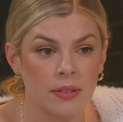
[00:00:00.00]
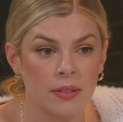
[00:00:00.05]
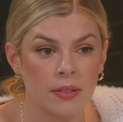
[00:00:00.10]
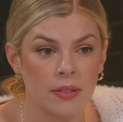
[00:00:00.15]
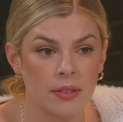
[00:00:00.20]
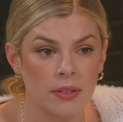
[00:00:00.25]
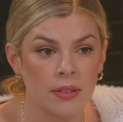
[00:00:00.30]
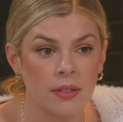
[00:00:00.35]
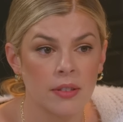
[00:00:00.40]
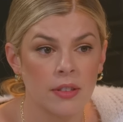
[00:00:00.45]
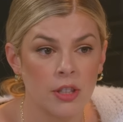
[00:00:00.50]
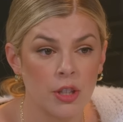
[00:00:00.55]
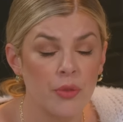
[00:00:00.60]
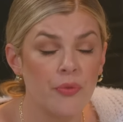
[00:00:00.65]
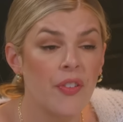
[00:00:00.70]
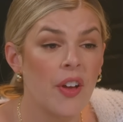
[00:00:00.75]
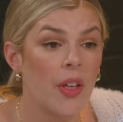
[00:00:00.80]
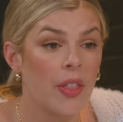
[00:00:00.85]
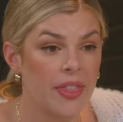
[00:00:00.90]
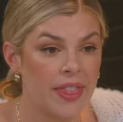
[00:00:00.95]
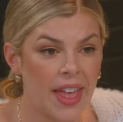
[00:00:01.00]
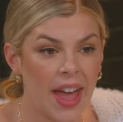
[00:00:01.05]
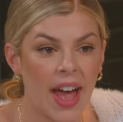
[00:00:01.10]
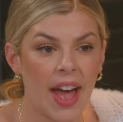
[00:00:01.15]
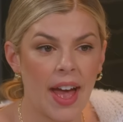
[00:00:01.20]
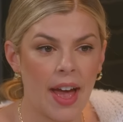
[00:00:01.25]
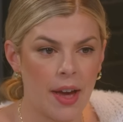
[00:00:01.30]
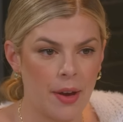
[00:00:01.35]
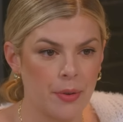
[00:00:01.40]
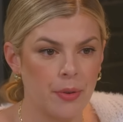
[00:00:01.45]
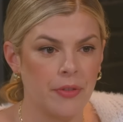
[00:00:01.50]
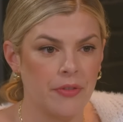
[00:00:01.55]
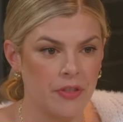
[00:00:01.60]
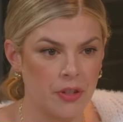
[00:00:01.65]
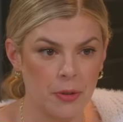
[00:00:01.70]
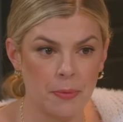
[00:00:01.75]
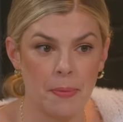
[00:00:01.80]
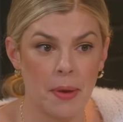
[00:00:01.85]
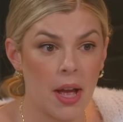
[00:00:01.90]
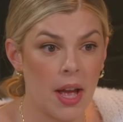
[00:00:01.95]
What? You felt that out of
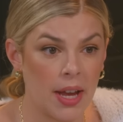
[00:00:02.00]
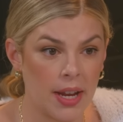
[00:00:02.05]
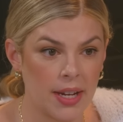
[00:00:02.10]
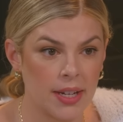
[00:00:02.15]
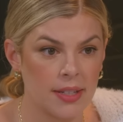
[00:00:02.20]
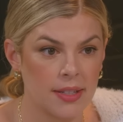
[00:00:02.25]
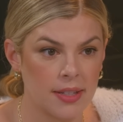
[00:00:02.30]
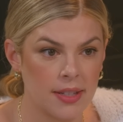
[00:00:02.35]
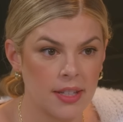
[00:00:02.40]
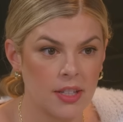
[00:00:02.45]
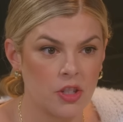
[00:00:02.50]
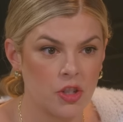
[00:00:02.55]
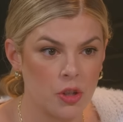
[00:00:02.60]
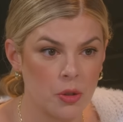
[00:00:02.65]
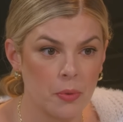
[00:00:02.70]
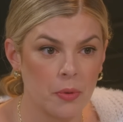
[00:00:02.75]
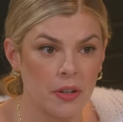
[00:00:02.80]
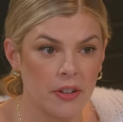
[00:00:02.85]
your mind that you yeah.